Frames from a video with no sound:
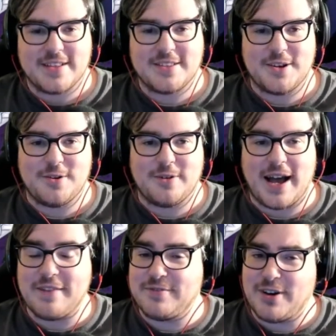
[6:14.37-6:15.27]
So
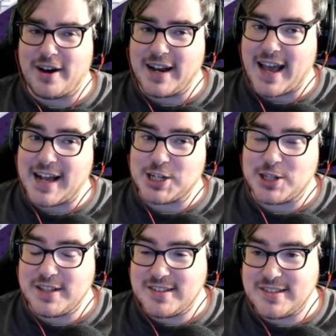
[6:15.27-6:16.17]
I've not
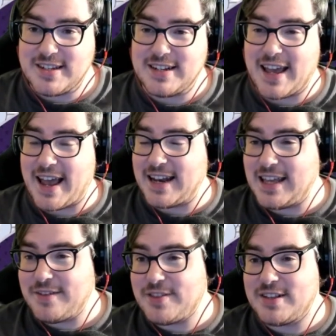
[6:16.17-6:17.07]
actually seen
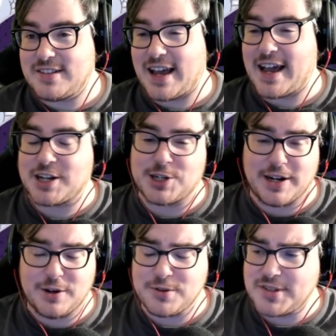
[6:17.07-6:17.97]
any of these in action. I
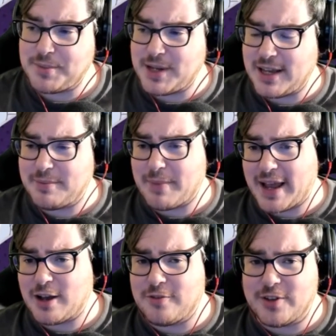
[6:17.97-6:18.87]
know somebody in
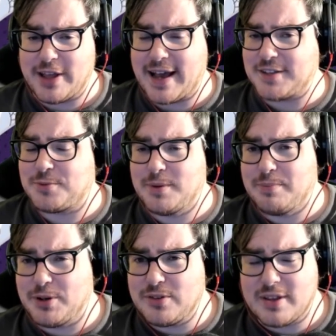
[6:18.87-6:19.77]
Mangoville has one
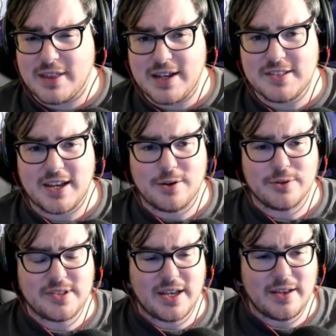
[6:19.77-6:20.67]
built. I think it's
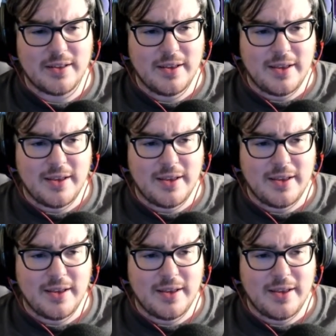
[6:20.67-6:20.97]
Aerocell.